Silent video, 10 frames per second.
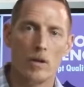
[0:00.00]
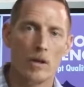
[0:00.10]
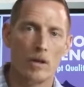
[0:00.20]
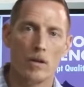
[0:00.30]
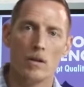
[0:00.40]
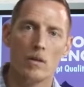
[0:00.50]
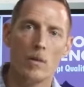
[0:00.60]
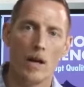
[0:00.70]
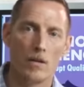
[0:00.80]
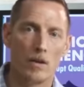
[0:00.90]
or the
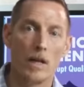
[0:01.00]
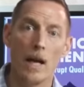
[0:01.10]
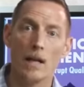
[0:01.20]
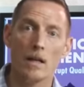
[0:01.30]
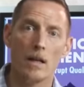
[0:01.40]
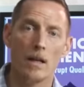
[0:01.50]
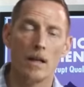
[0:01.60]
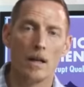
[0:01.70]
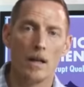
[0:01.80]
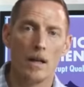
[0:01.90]
US or Canada
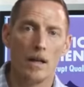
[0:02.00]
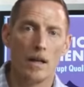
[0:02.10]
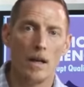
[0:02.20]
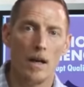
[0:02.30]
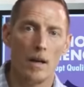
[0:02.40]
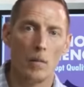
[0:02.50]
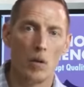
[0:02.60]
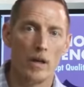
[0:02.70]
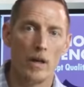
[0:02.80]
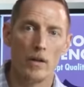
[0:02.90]
um, or
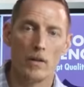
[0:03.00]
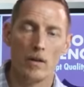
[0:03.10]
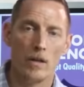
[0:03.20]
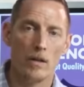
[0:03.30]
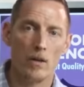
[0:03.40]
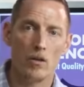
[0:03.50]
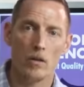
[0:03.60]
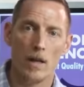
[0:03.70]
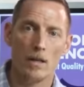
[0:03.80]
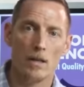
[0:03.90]
any other
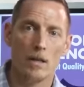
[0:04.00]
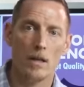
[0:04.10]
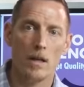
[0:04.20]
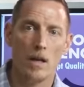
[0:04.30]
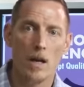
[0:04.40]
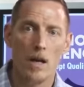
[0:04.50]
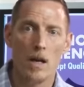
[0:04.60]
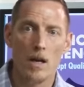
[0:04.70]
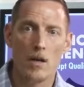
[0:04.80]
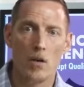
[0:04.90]
industrialized city,
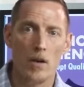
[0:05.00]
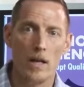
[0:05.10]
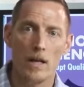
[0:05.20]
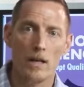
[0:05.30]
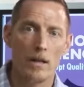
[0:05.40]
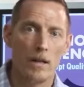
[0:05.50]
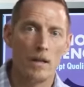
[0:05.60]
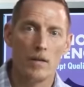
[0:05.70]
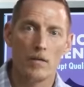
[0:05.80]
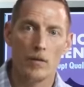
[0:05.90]
you're eating
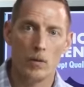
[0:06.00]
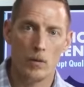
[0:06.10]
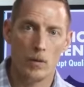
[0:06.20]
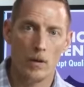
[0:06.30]
food,